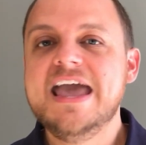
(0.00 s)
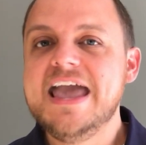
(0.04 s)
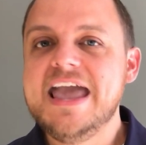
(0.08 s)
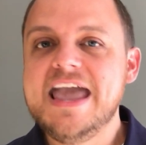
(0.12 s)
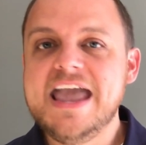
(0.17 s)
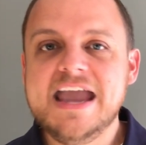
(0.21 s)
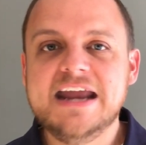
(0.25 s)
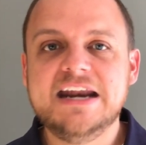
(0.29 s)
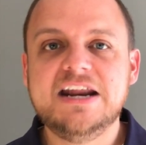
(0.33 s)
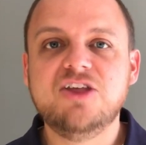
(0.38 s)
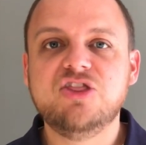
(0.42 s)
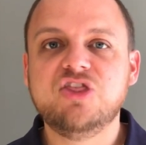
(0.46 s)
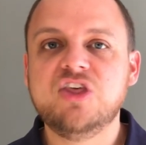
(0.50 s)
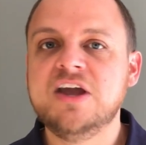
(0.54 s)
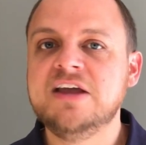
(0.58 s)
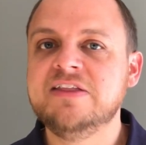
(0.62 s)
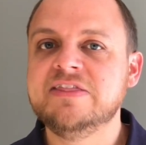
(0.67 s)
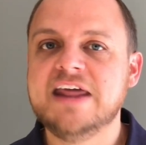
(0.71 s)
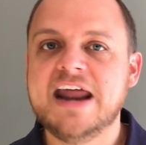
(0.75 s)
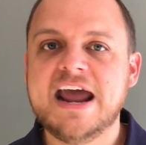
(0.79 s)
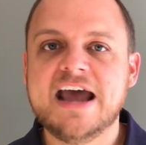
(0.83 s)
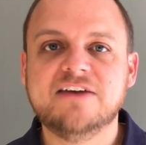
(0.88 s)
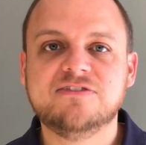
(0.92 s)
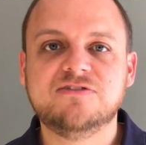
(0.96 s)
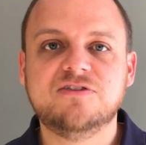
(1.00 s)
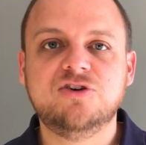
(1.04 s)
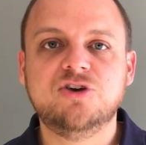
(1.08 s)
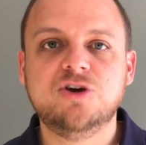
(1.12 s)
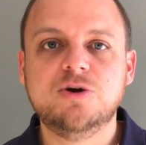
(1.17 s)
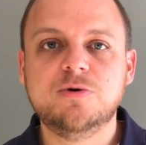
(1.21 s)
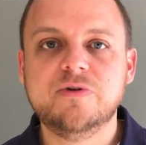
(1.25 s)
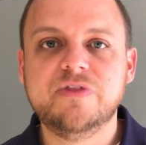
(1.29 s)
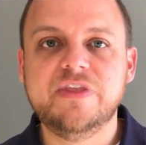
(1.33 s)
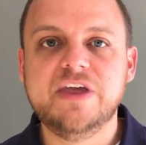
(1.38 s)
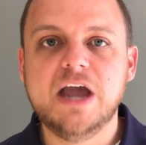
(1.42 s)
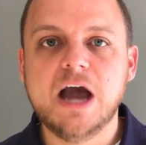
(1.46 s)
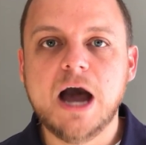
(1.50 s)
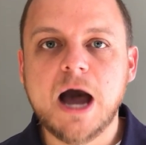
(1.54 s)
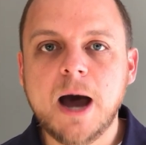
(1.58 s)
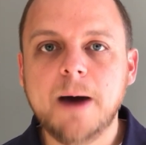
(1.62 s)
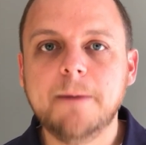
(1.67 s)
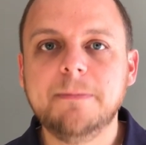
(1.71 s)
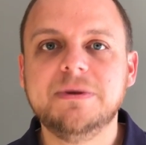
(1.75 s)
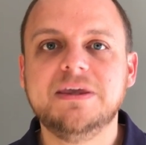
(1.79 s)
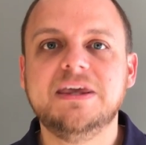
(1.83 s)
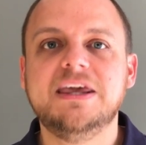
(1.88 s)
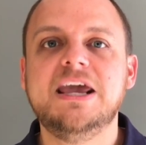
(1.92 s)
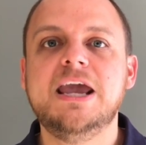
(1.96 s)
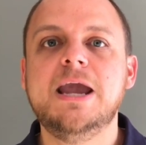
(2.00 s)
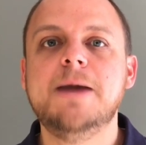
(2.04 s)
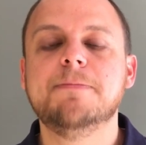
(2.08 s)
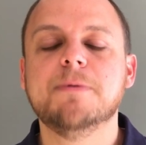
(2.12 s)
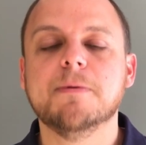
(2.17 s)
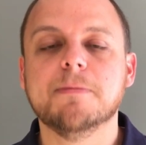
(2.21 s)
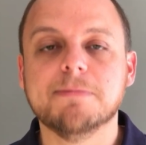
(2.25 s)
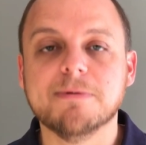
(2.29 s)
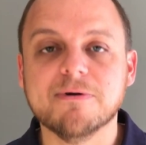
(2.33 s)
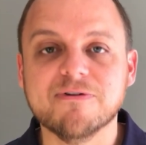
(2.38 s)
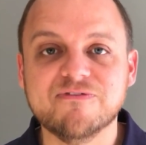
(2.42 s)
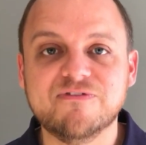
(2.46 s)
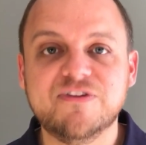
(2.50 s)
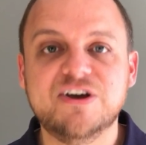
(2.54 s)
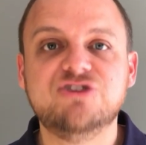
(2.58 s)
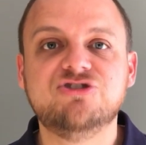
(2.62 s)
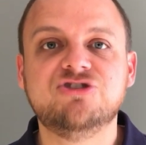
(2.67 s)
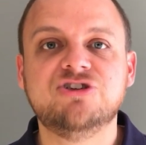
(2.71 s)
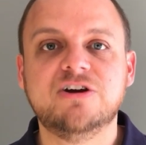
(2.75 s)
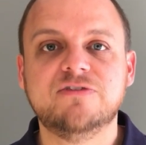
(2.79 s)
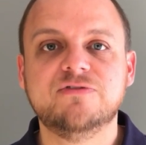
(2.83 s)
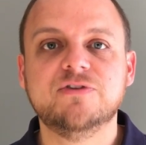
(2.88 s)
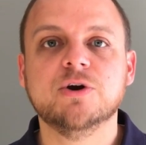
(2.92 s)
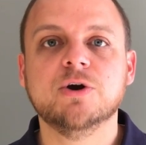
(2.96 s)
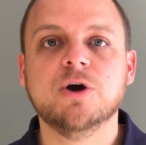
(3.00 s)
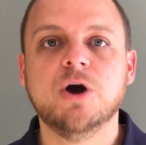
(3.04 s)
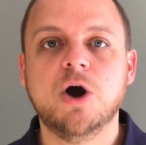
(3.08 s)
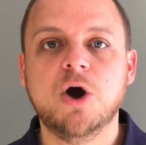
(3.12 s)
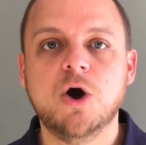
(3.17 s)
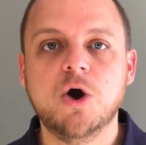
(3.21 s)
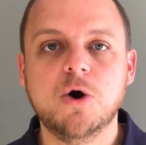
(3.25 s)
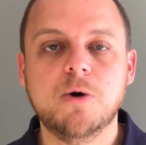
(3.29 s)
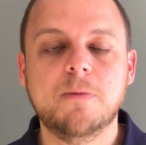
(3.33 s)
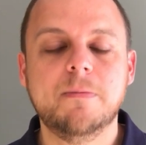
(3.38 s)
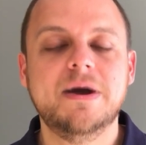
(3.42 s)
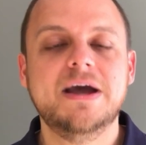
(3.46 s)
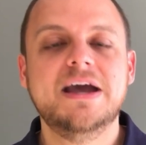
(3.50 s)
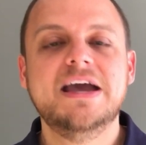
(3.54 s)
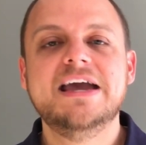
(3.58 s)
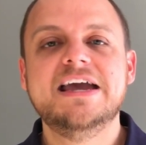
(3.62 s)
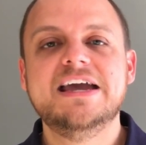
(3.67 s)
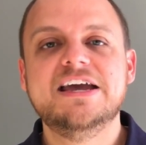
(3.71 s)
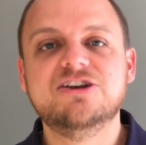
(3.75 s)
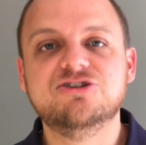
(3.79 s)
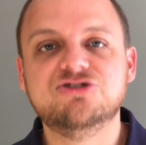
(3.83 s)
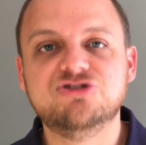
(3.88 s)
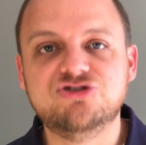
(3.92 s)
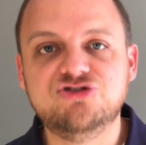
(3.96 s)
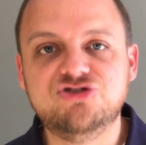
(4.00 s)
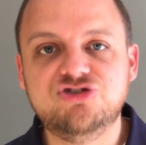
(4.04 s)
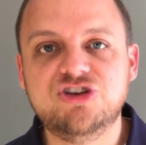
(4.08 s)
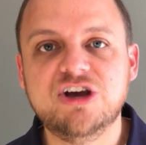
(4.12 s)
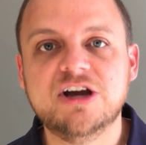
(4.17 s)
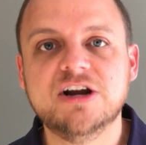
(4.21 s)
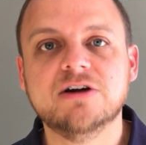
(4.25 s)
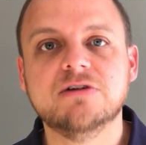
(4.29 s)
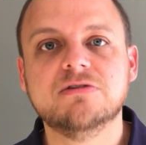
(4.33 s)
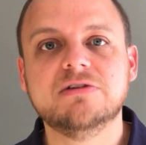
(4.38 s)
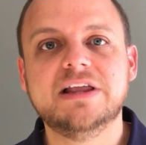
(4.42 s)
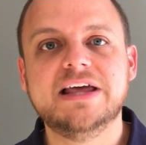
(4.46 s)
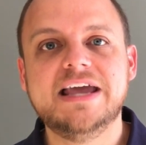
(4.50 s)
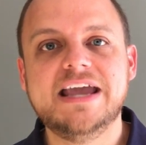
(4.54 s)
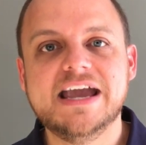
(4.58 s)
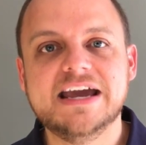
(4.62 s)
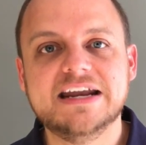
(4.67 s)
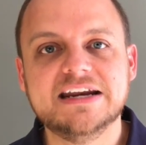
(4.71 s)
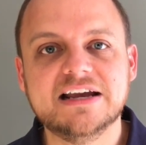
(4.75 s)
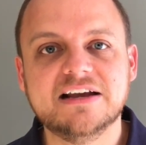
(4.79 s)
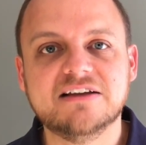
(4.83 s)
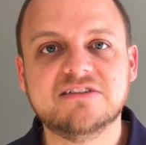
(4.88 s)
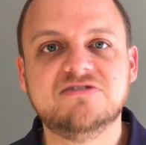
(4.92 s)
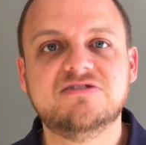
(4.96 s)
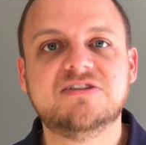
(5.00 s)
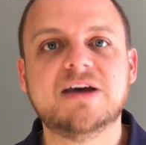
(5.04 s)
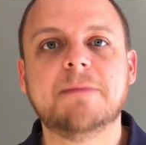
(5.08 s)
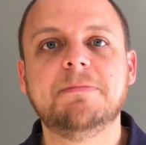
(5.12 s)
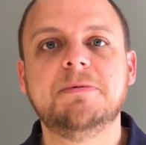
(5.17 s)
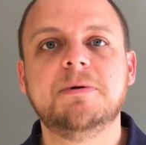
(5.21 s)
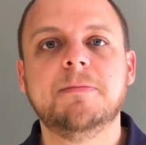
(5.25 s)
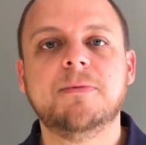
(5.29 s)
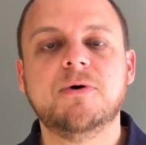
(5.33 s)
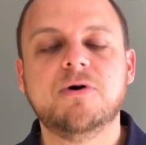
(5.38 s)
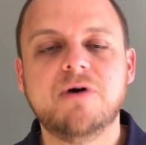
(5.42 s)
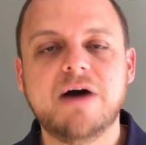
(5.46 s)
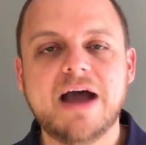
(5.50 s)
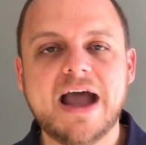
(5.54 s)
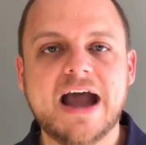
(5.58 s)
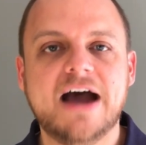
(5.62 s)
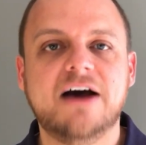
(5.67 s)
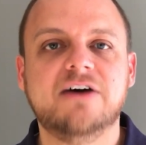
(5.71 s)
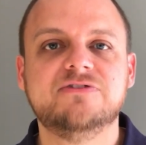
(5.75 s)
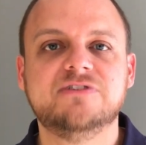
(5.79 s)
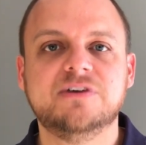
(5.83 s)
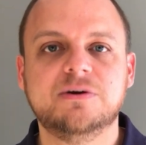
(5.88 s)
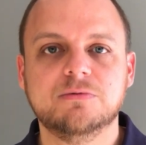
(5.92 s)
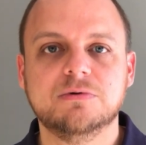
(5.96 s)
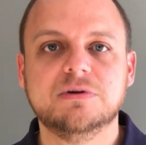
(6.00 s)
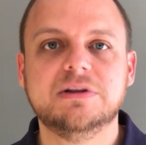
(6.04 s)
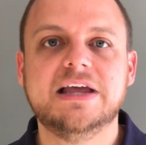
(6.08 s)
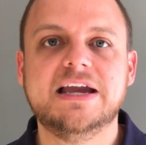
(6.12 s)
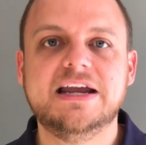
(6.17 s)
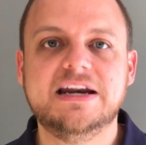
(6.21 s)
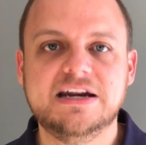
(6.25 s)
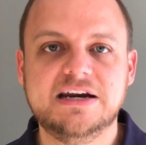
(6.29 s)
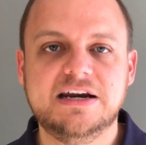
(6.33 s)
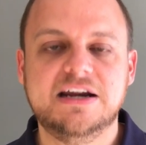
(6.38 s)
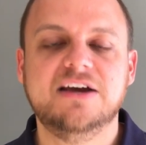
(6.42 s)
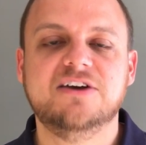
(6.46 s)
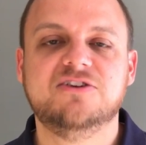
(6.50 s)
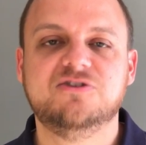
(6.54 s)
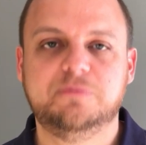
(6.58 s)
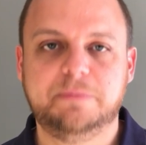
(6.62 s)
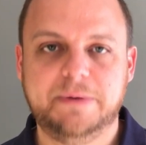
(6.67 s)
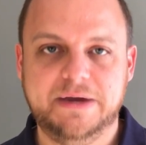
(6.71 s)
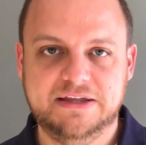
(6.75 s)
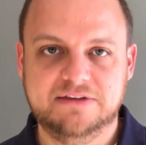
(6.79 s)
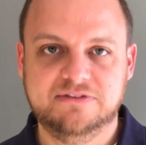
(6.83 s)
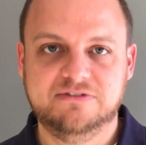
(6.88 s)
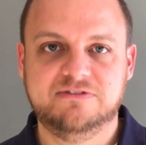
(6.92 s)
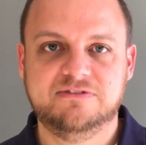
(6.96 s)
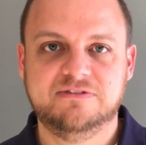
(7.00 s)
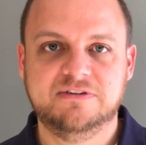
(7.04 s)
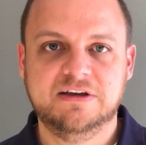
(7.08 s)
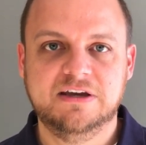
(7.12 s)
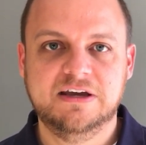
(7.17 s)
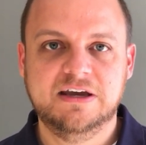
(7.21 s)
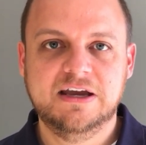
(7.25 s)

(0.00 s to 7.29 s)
anything that has to do with the upkeep or provision of your home is generally an acceptable housing-related expense.